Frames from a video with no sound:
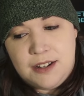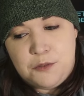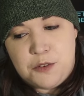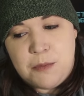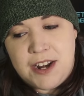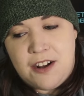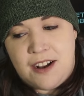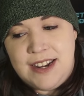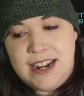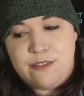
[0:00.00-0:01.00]
From then
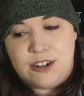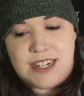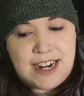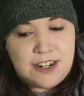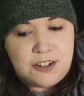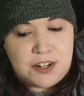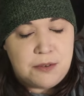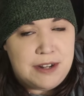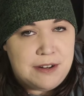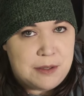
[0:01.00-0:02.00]
on, he never dared go
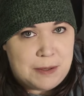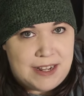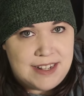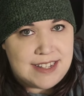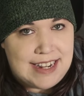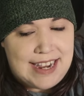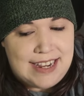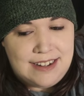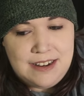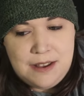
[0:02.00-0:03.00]
near the place again.